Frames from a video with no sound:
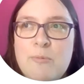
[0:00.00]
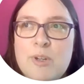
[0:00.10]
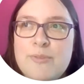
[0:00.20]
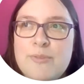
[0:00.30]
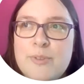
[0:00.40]

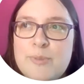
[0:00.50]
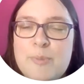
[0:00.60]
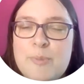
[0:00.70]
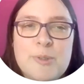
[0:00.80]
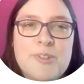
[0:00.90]
workforce
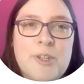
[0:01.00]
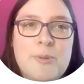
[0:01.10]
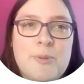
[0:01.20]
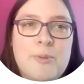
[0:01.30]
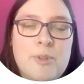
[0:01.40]
but also
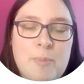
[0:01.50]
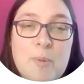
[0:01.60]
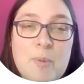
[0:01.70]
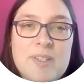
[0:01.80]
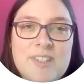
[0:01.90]
the
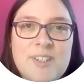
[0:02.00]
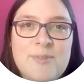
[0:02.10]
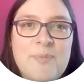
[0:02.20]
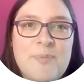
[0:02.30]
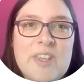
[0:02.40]
people we
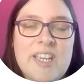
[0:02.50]
serve.